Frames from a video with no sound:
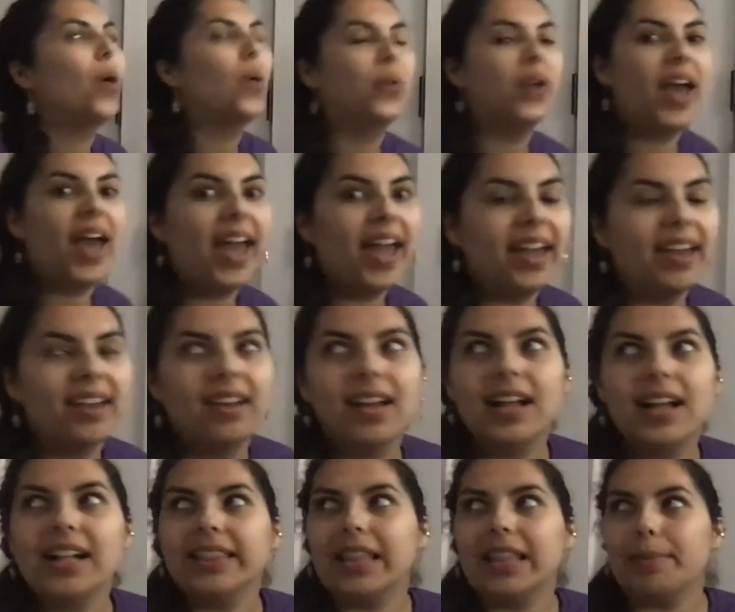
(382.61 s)
Okay,
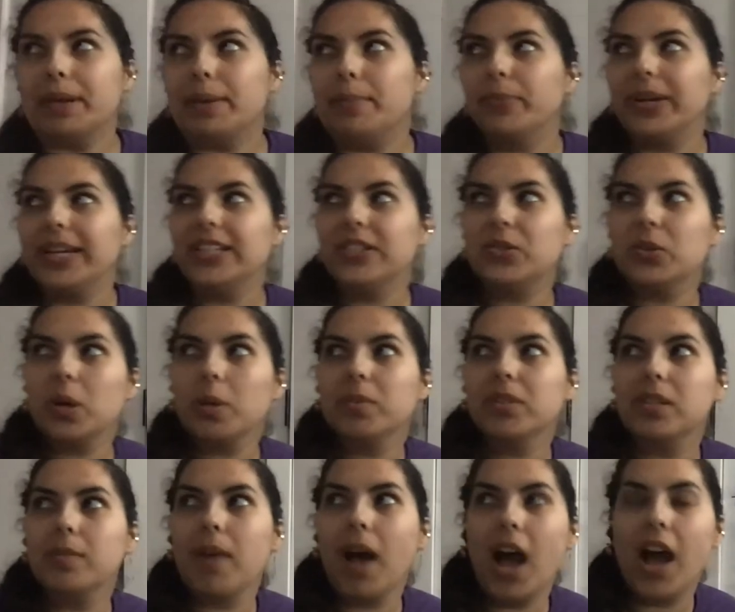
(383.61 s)
let me brainstorm
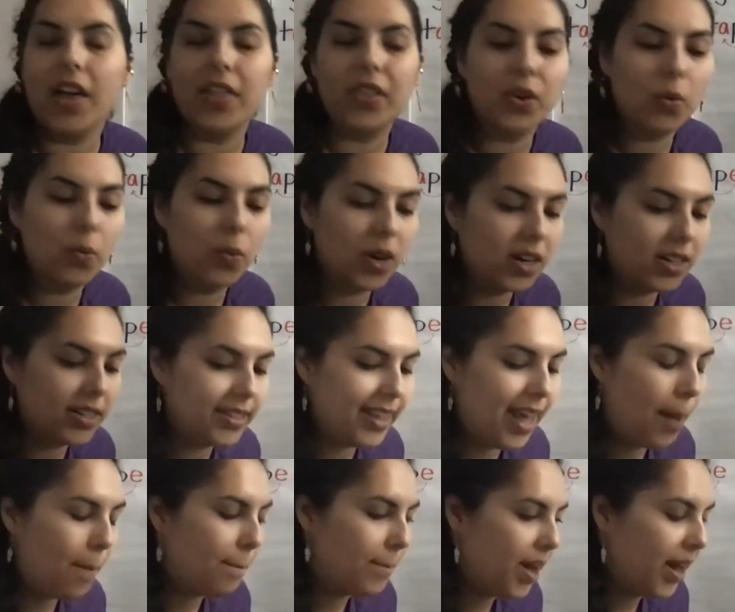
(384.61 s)
some other words
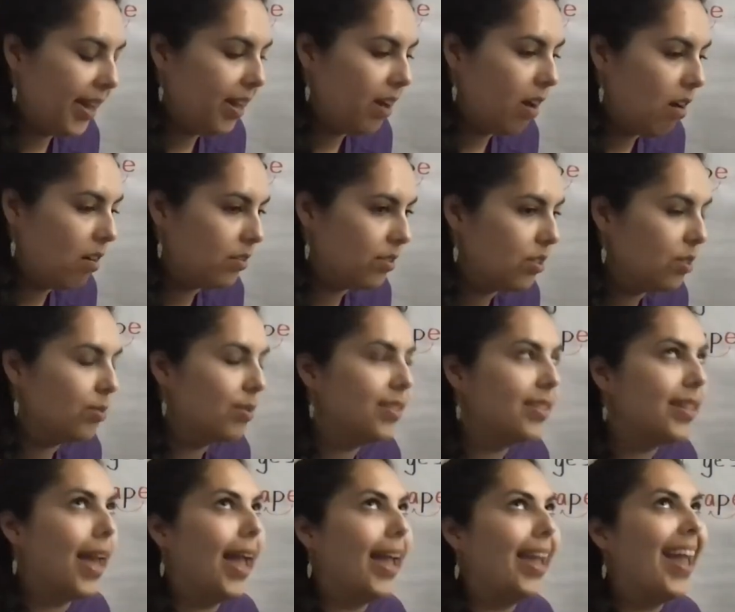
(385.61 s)
that might also
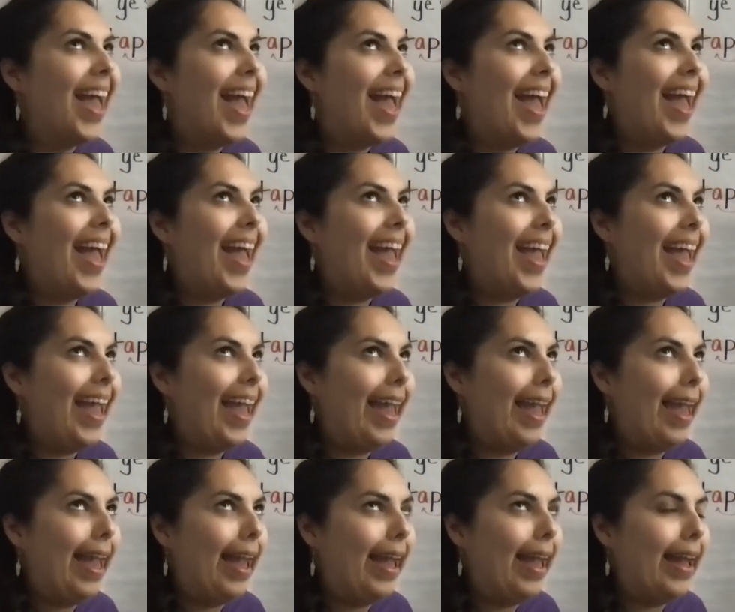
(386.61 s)
say
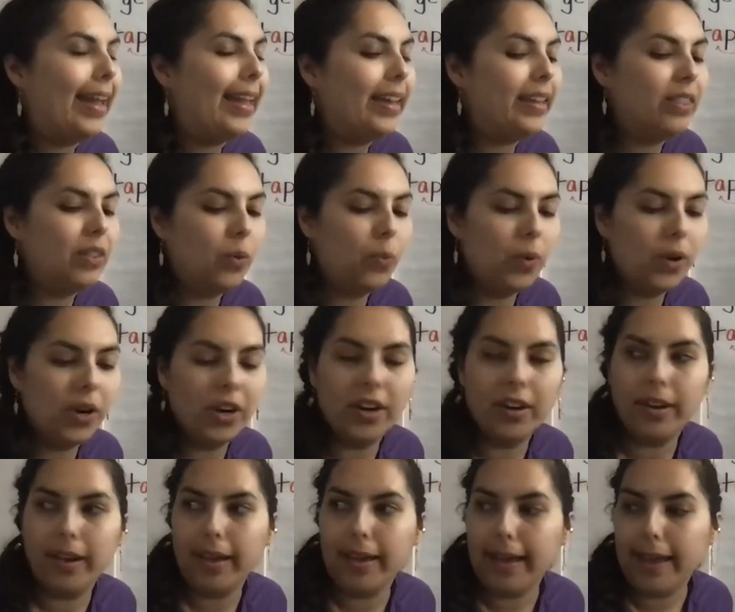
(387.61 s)
A in the word.
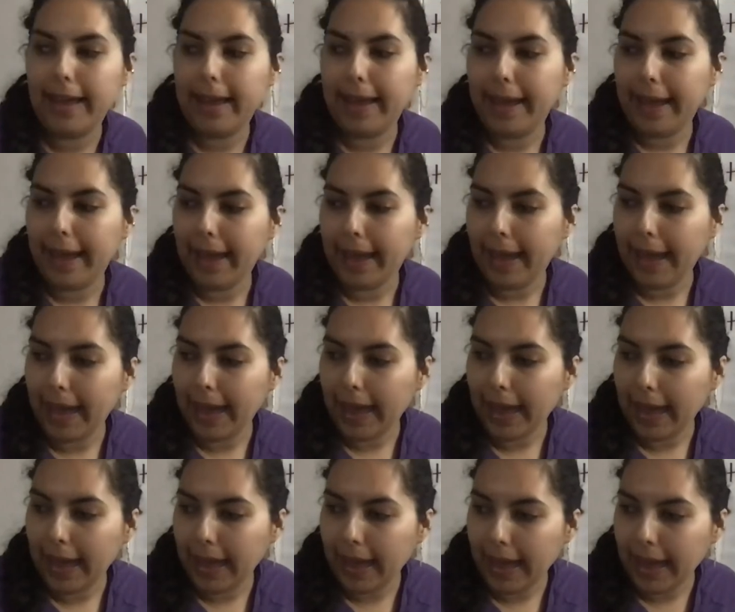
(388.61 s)

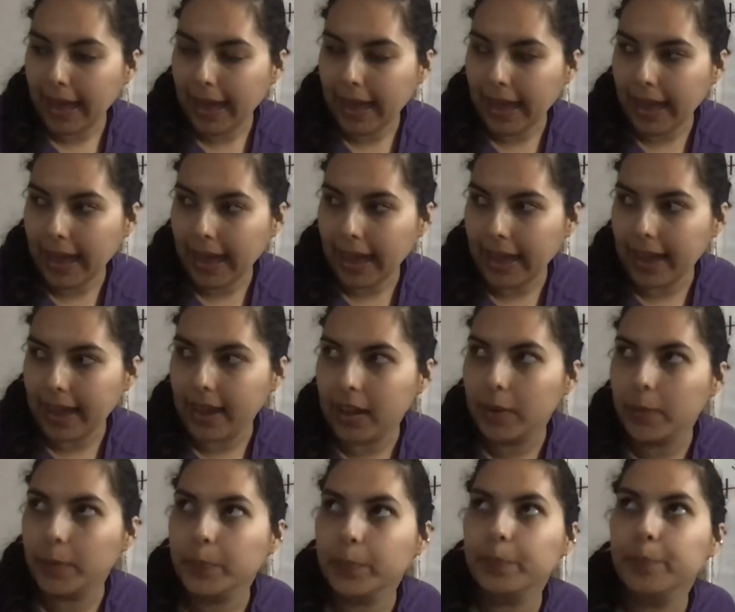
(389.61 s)
A.
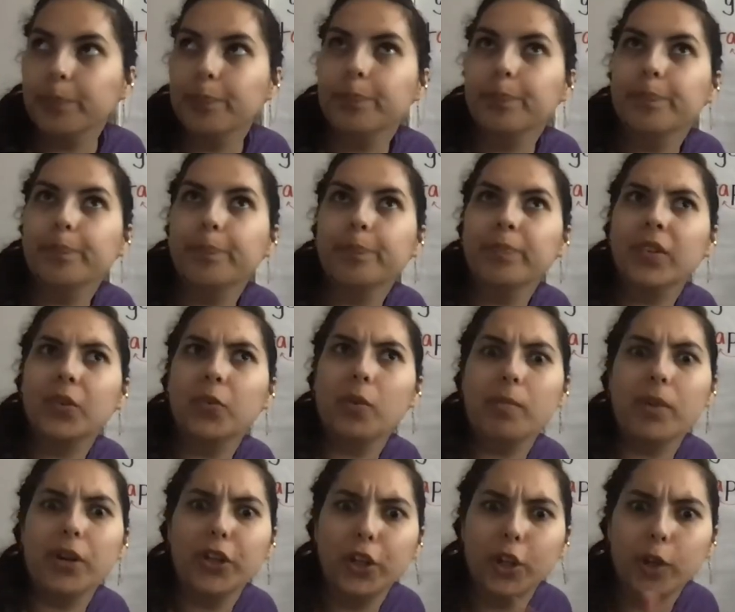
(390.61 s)
Hmm,
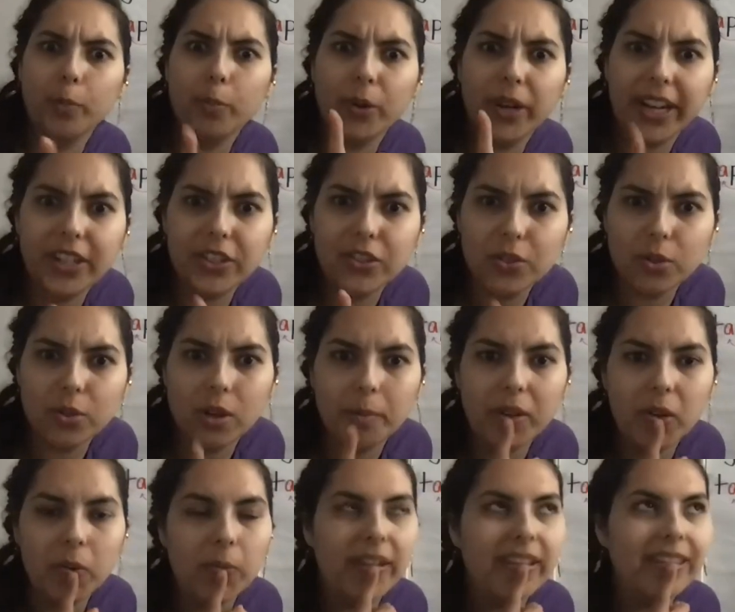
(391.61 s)
remember, you're
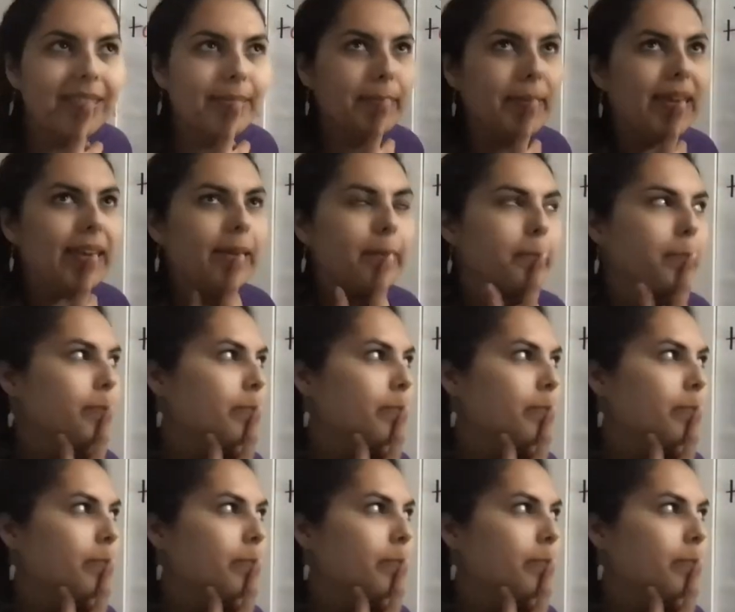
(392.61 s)
brainstorming with me.